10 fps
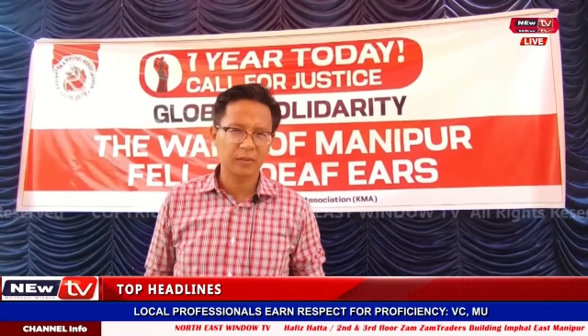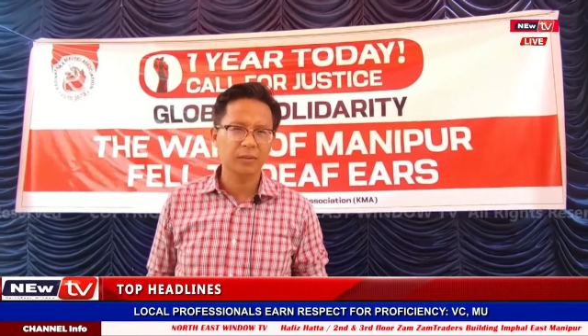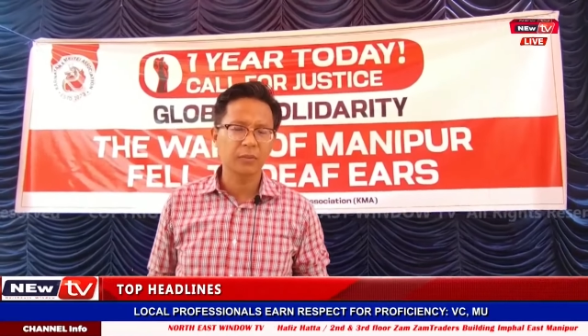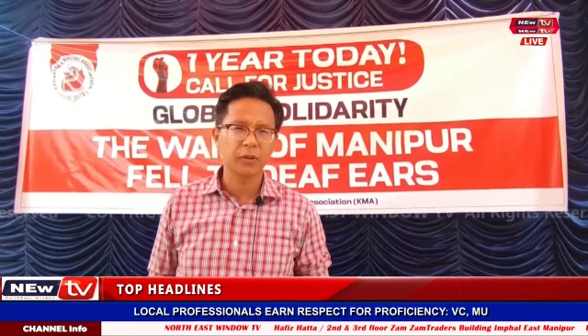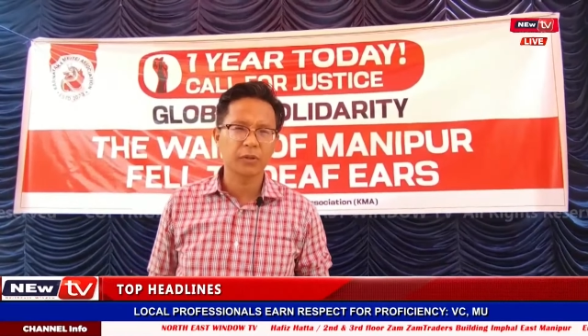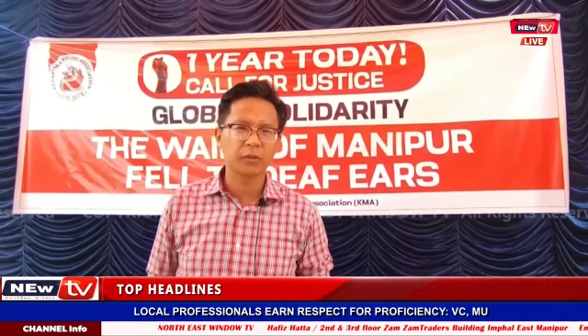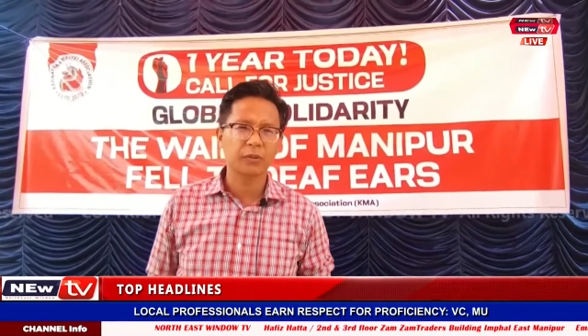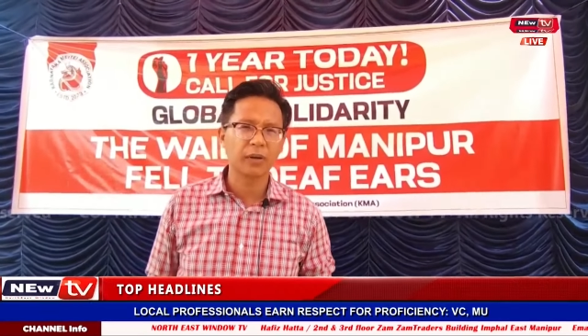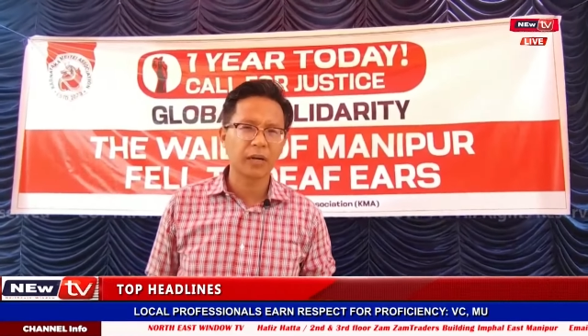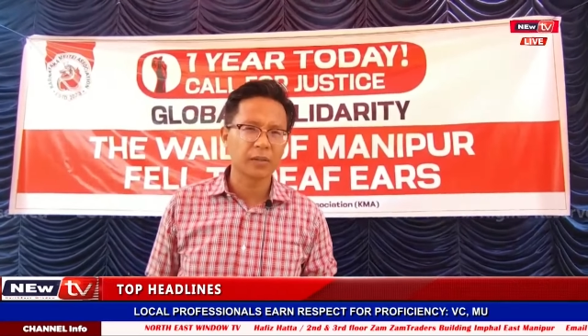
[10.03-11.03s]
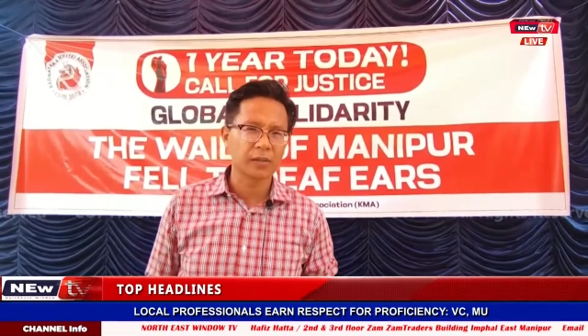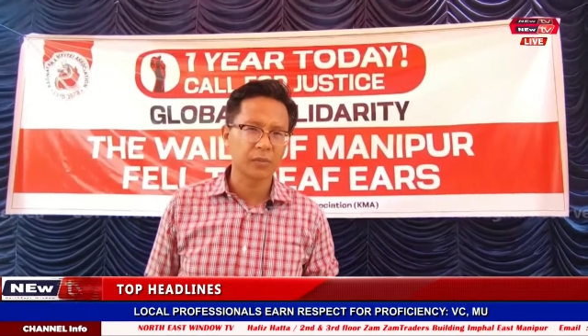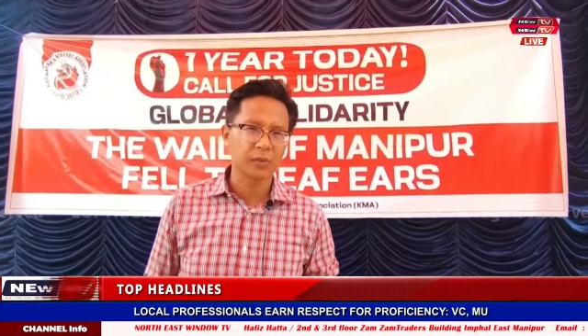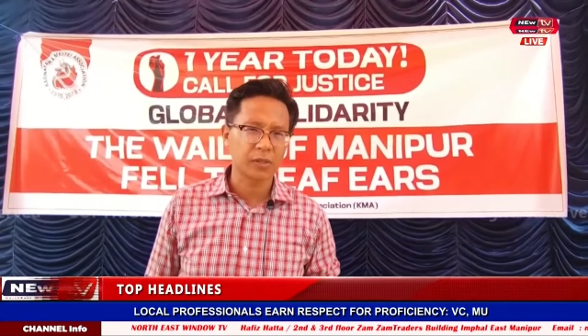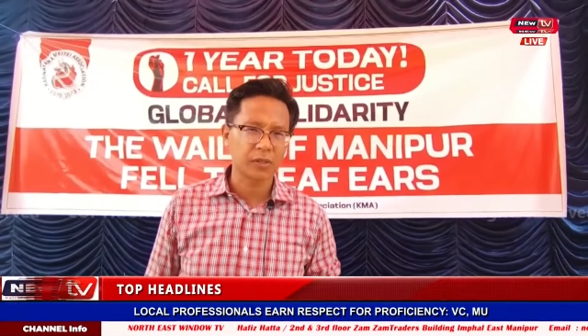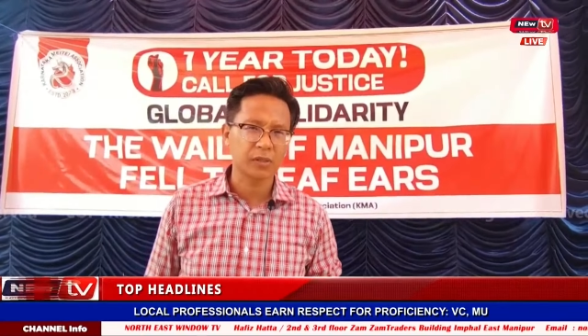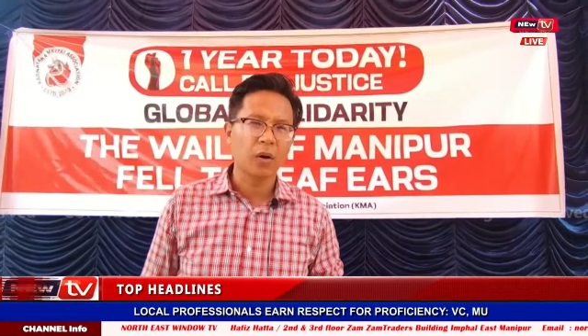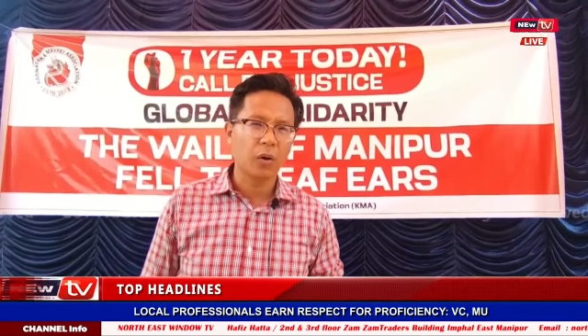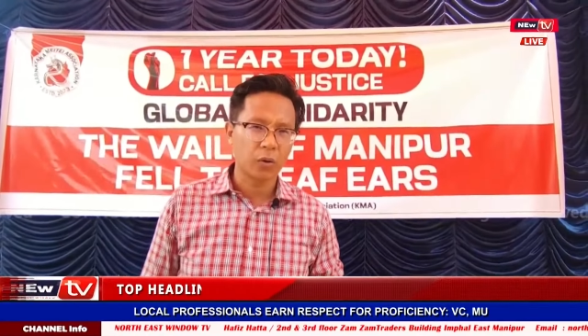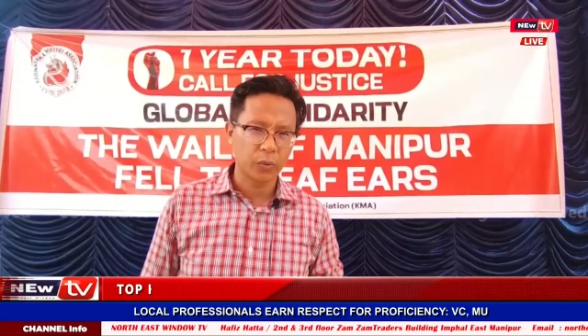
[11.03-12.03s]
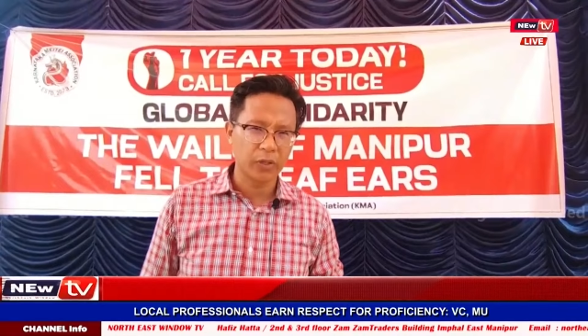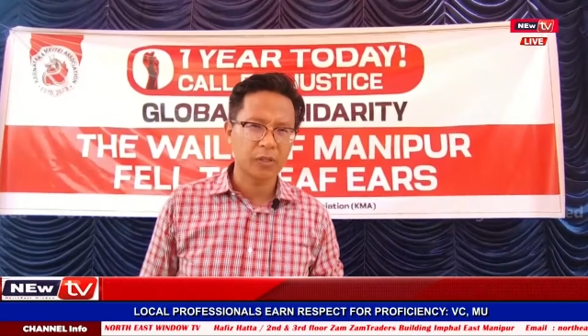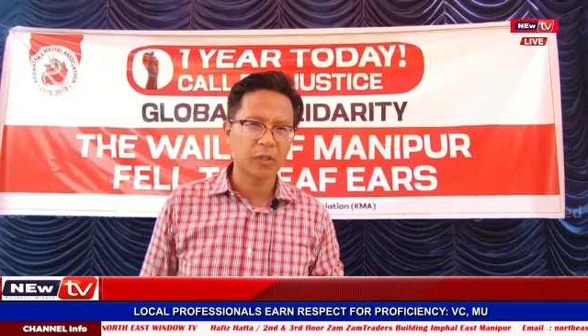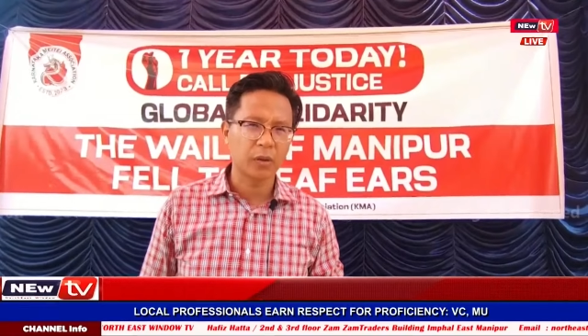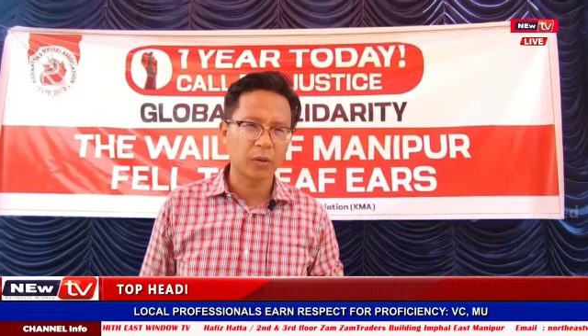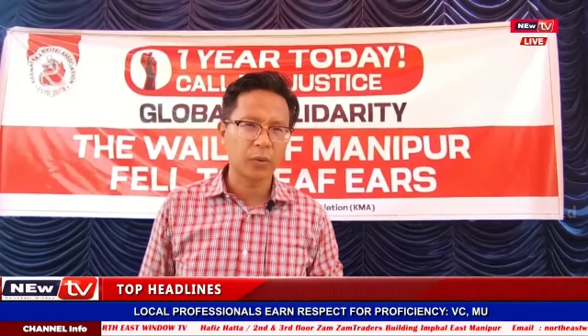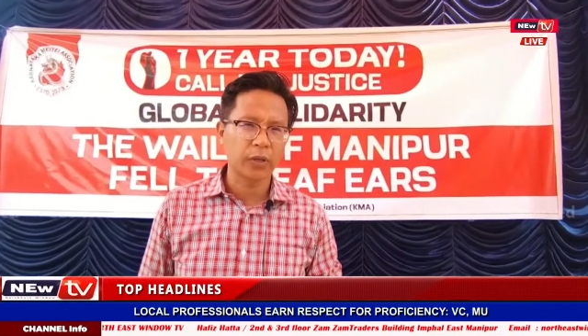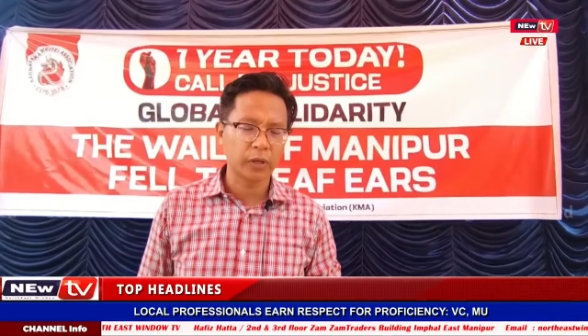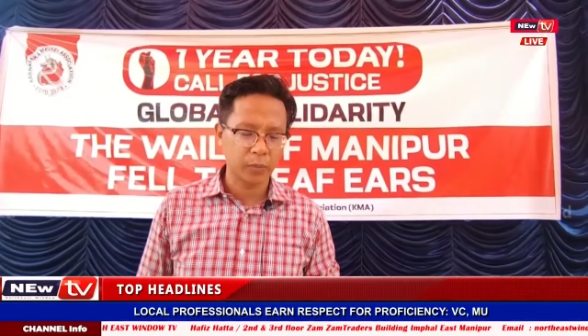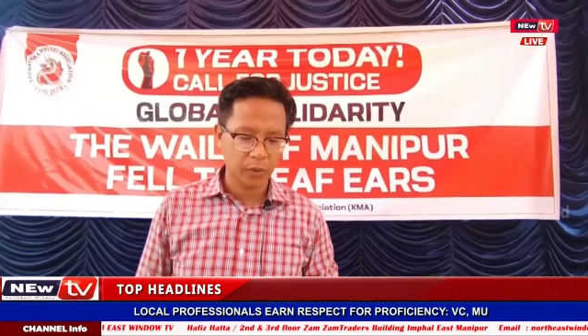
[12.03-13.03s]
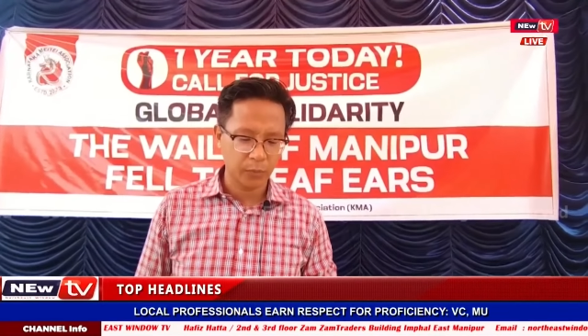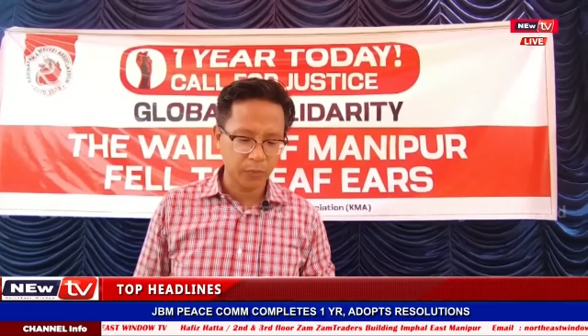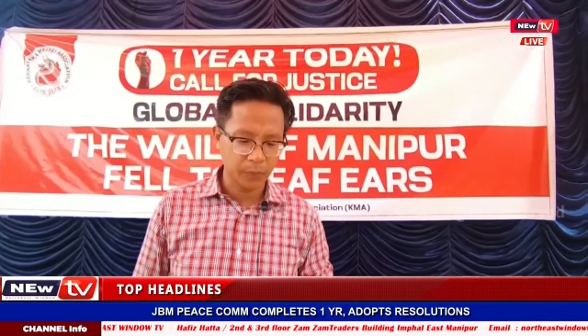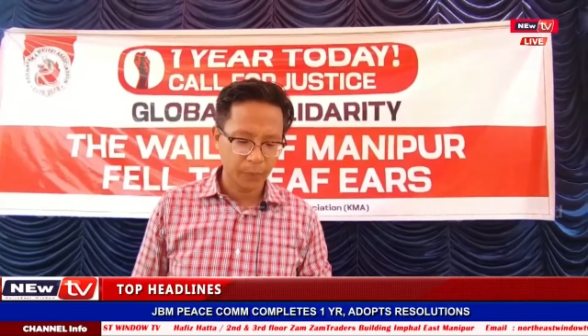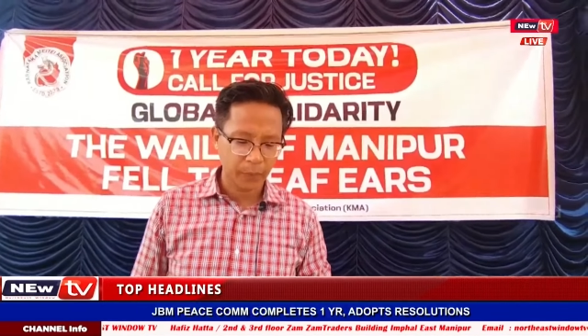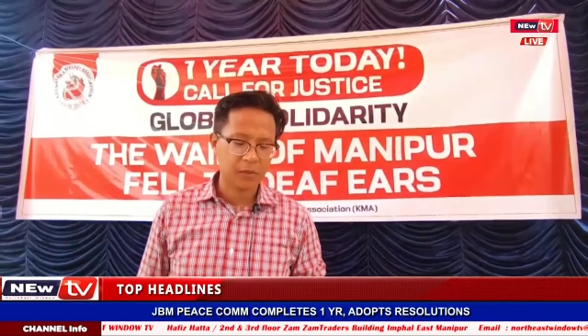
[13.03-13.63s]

you know, because of the violence which is ongoing, still ongoing in Manipur.